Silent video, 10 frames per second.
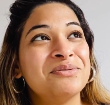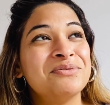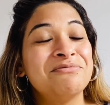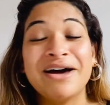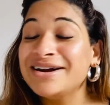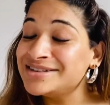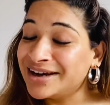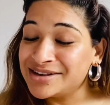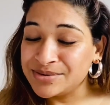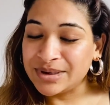fire
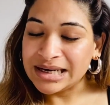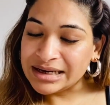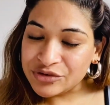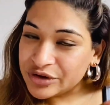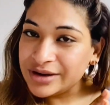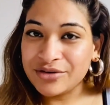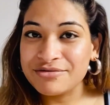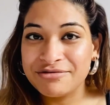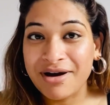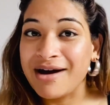signs were literally on
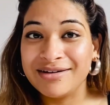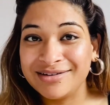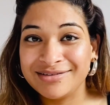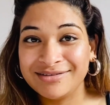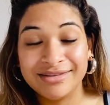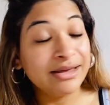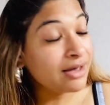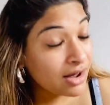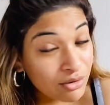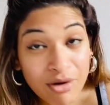fire, they
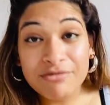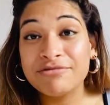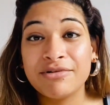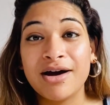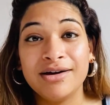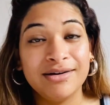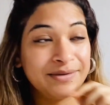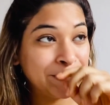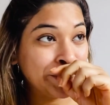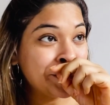are on fire,
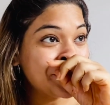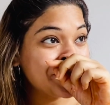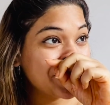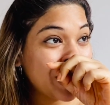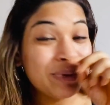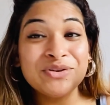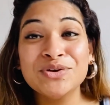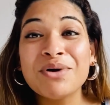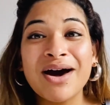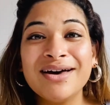but you
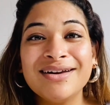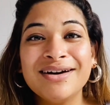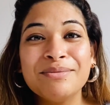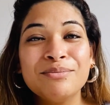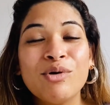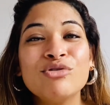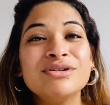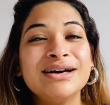are more